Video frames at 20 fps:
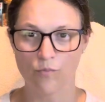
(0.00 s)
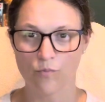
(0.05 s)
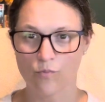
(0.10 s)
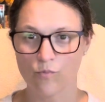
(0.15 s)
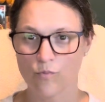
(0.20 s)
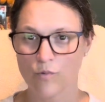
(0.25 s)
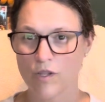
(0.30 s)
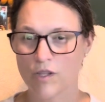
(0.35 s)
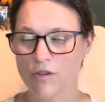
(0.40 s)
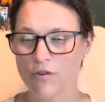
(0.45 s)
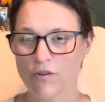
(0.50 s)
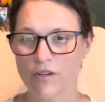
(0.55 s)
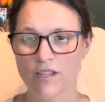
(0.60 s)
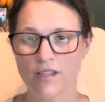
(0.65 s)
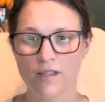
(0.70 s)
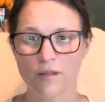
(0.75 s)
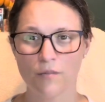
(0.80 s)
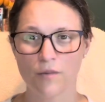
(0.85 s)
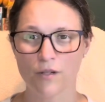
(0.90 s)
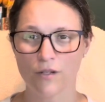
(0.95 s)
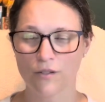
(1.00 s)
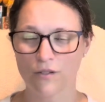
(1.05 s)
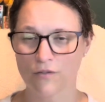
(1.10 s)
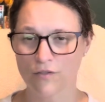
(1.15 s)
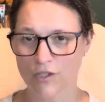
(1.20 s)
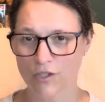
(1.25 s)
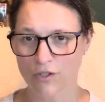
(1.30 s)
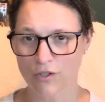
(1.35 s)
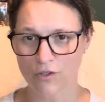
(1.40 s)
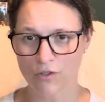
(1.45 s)
when you're in the middle
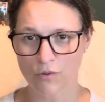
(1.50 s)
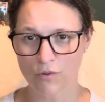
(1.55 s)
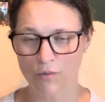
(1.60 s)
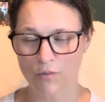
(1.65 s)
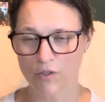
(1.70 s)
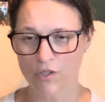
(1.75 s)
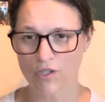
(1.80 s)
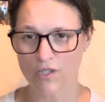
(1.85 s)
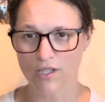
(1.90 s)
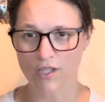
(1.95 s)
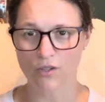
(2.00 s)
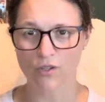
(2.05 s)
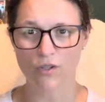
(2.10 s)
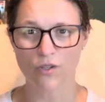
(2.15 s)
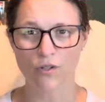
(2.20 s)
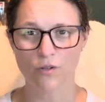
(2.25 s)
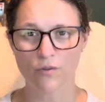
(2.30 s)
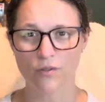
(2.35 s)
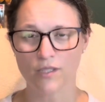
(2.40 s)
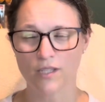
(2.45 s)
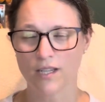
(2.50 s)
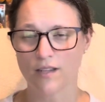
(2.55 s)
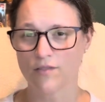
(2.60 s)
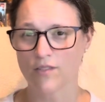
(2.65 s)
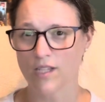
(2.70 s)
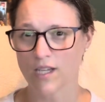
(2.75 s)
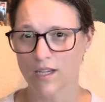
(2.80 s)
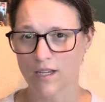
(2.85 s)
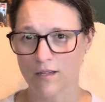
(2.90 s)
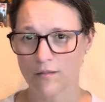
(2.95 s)
of a church rummage sale, you don't really have
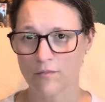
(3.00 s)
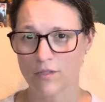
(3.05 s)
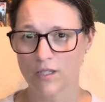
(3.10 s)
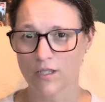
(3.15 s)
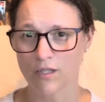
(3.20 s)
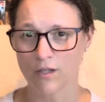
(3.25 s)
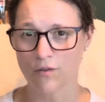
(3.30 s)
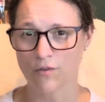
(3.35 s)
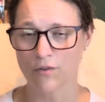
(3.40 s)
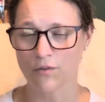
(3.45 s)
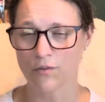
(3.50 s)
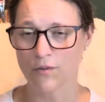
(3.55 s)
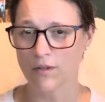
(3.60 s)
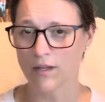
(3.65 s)
time to go through